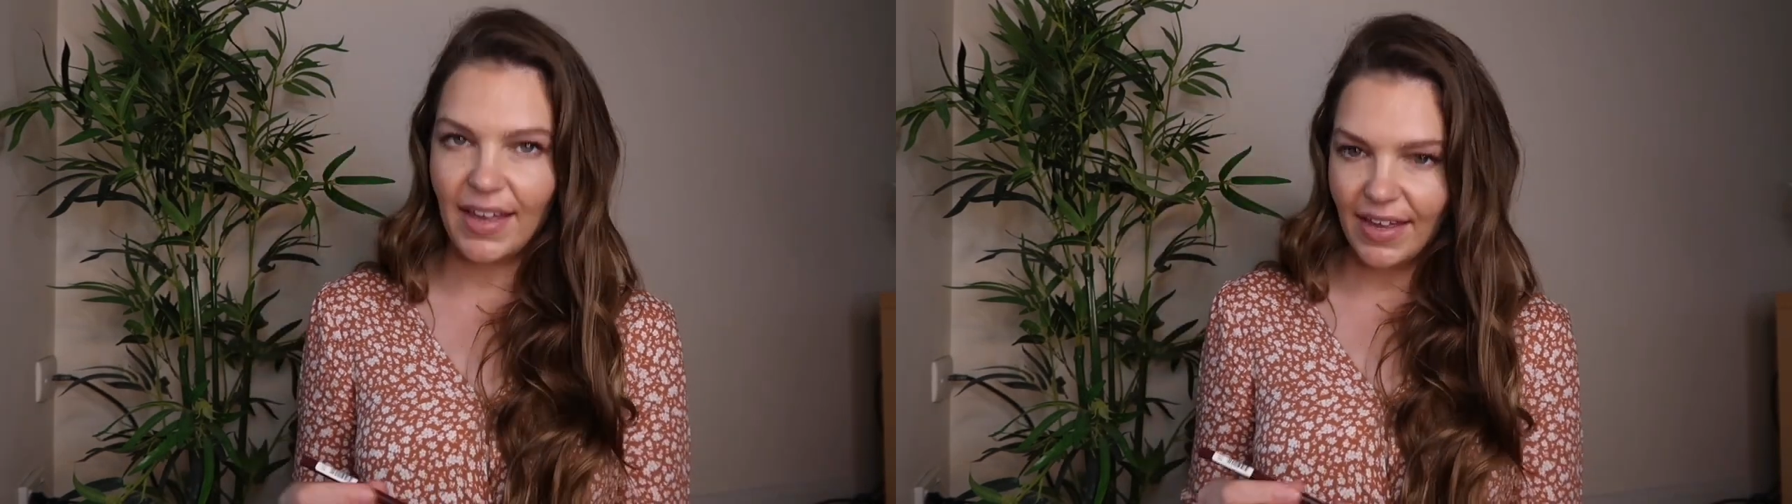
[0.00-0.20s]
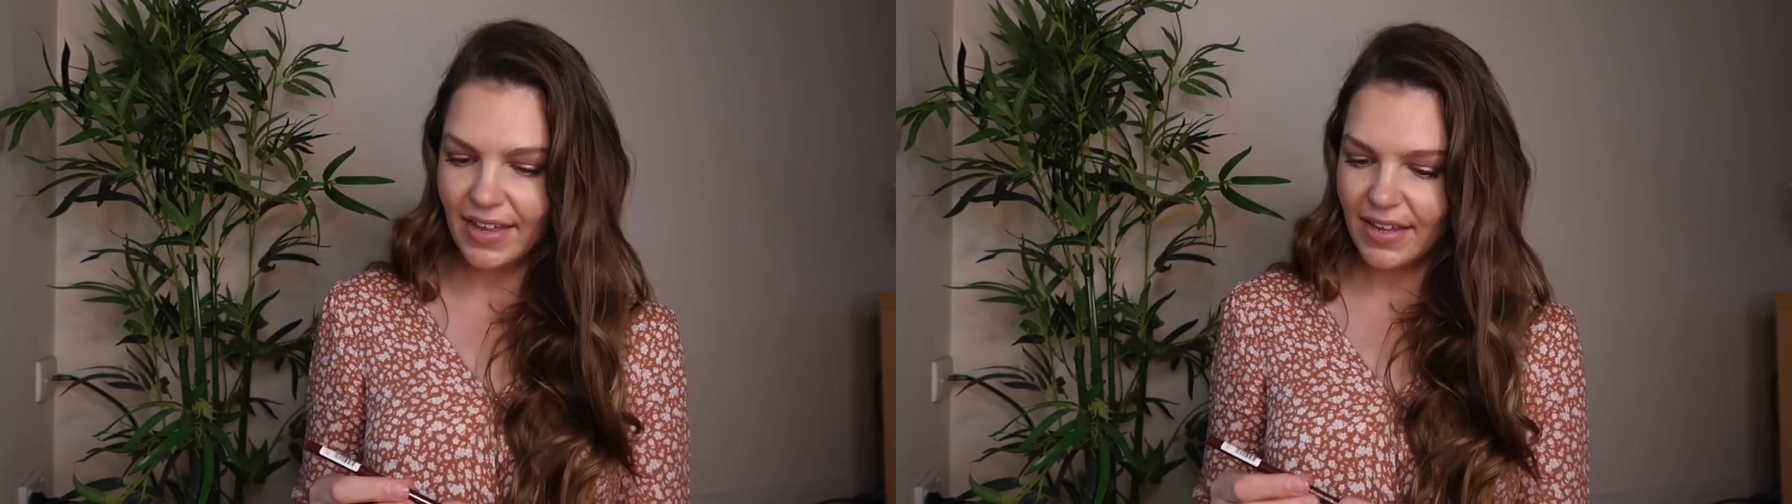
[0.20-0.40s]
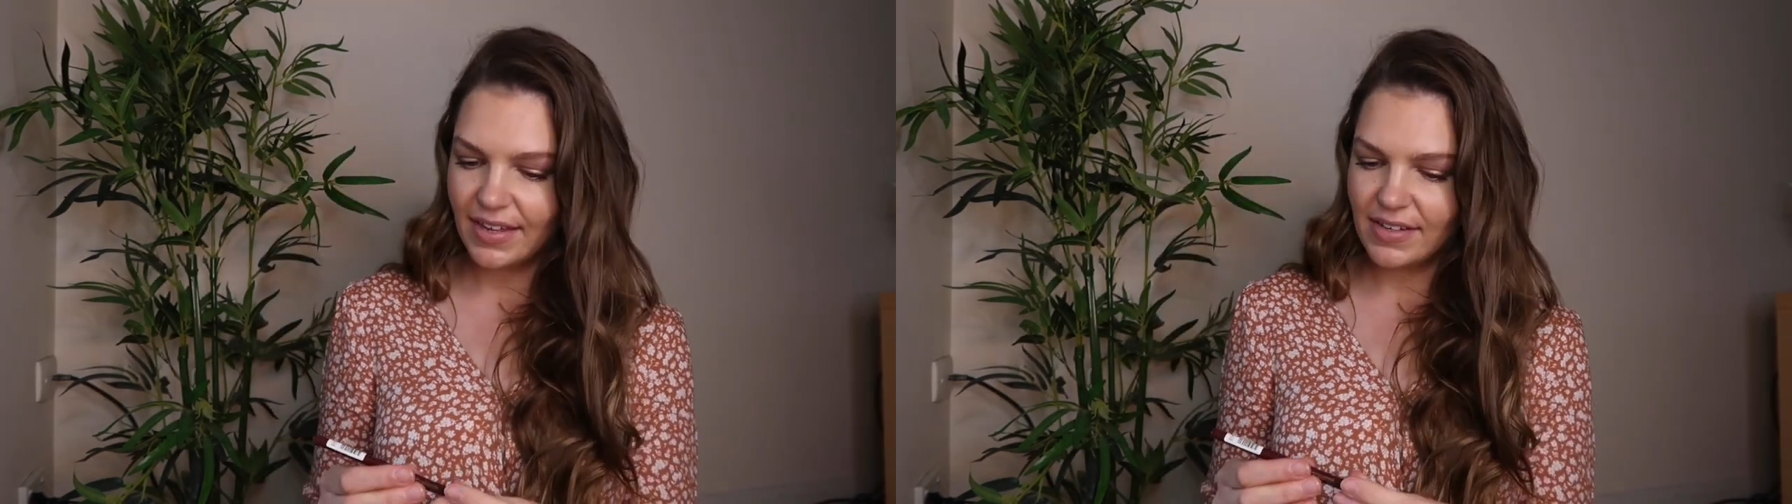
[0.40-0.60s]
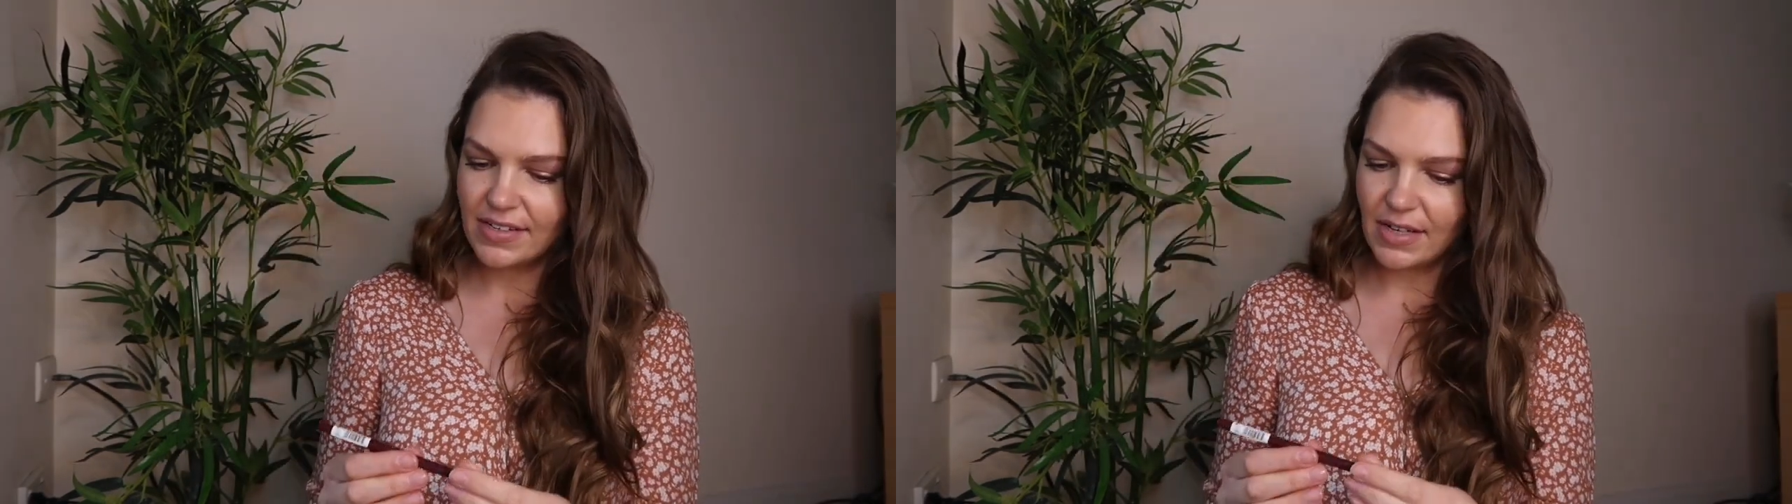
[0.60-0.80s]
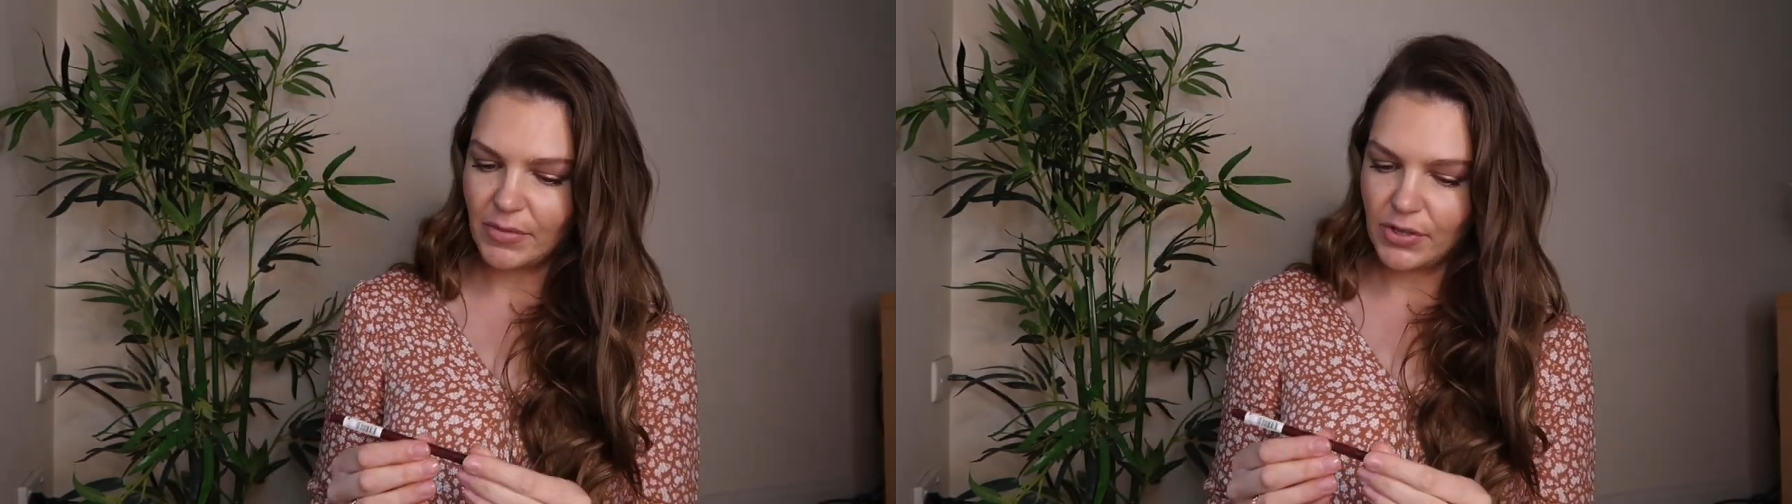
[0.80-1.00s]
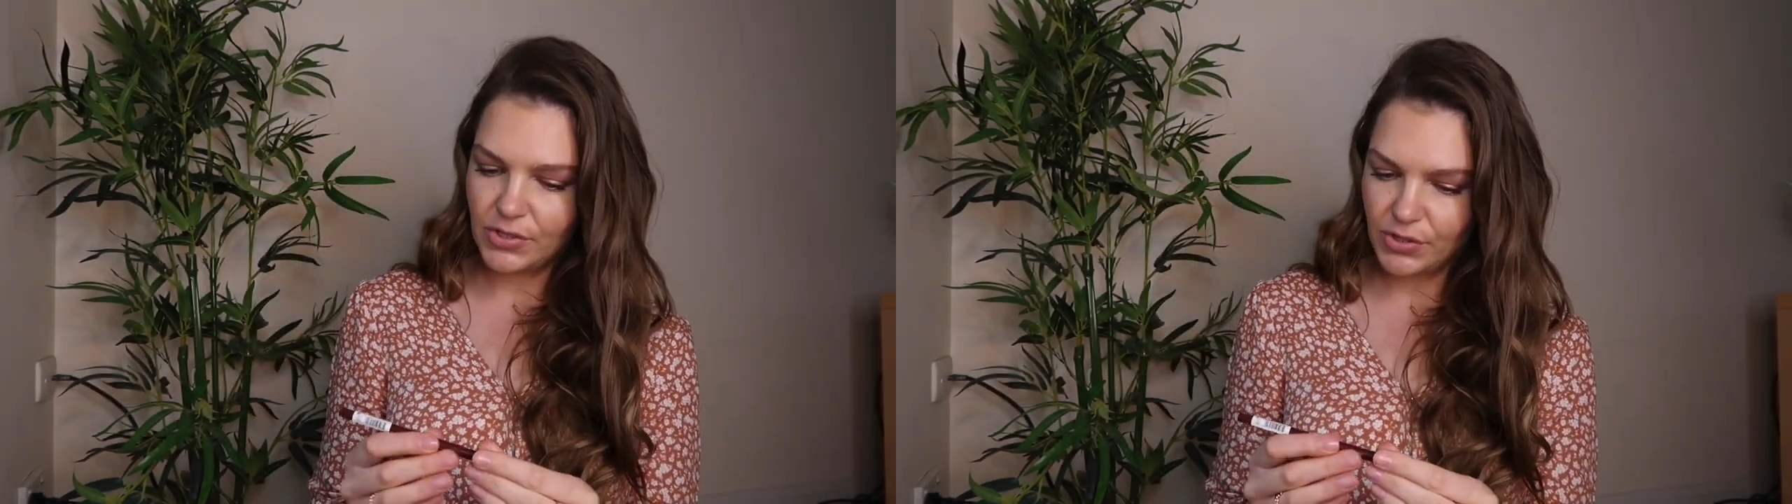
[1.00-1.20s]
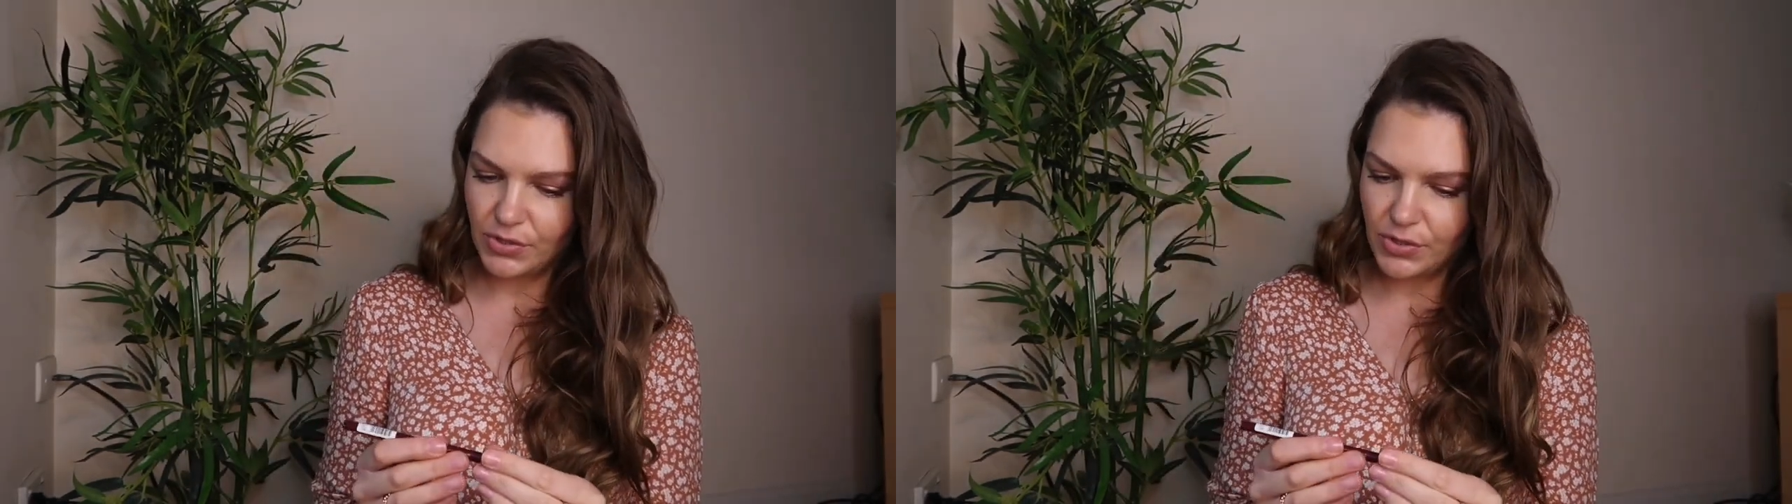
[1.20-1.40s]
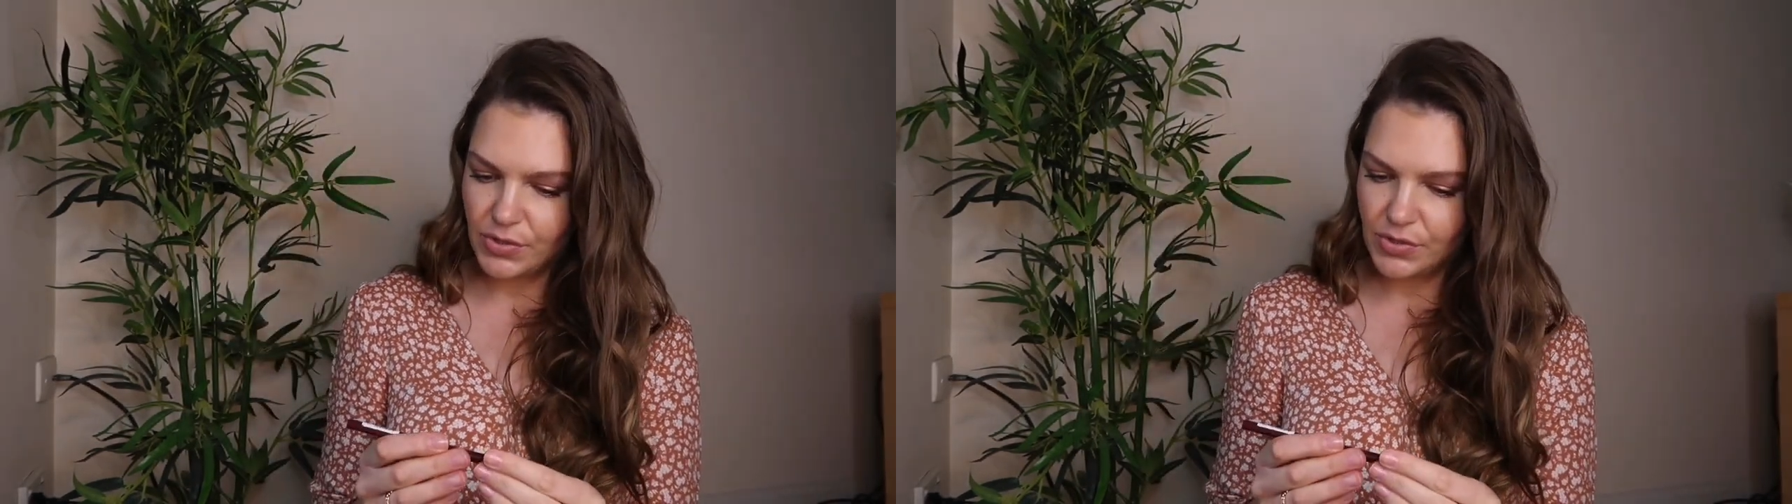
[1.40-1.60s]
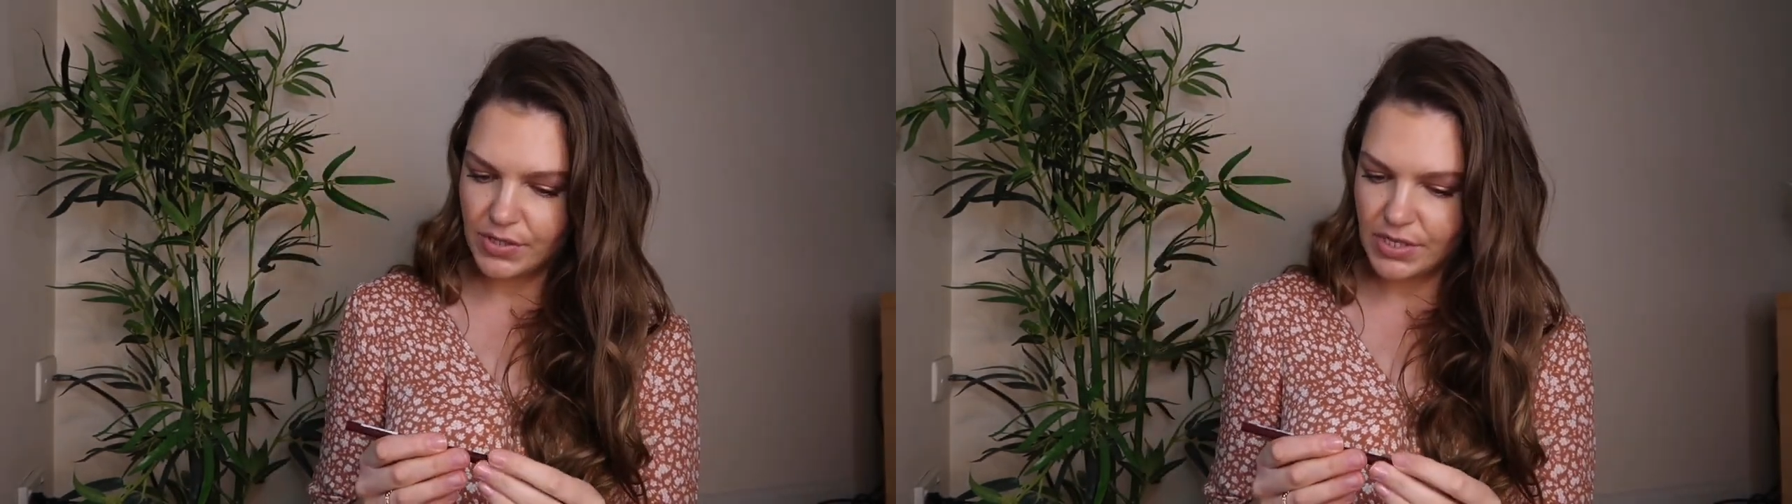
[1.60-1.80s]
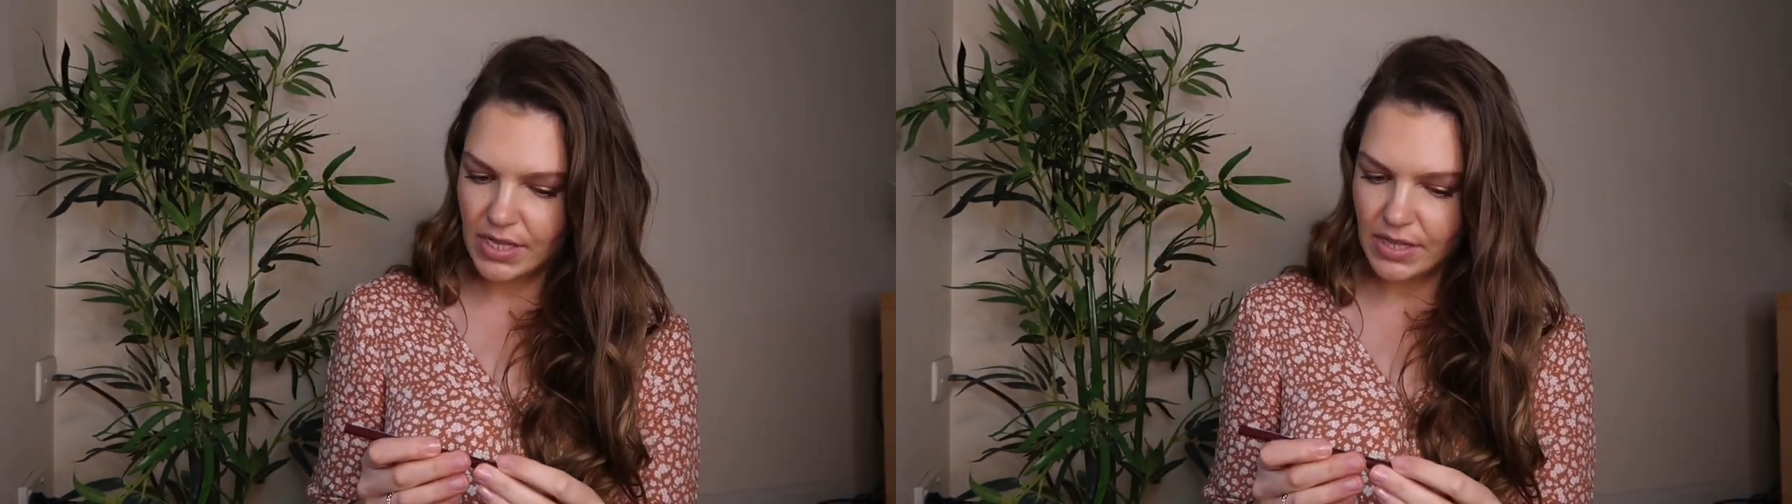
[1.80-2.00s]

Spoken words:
and I'm going to use